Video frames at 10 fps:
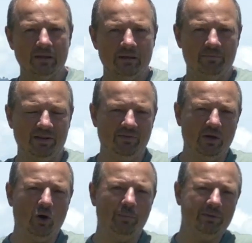but we
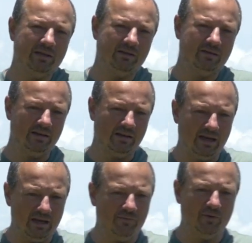opted
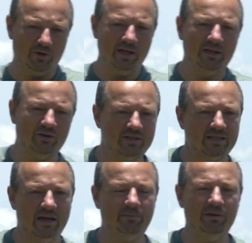again for another
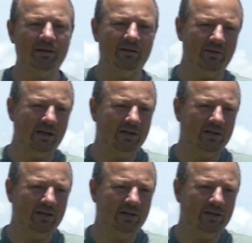step, and we are